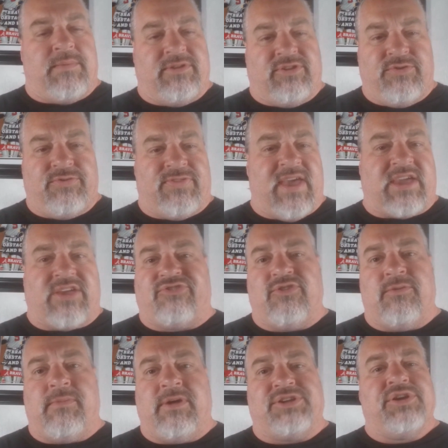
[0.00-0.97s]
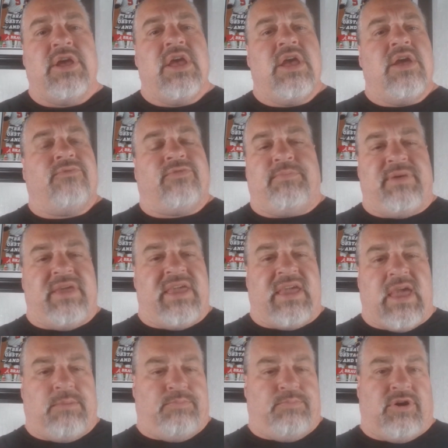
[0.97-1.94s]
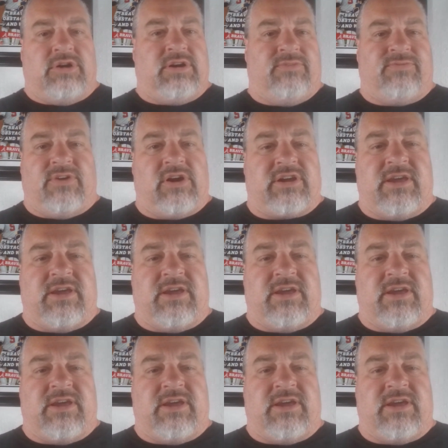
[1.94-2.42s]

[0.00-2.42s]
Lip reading: We do thank you so much for being a part of our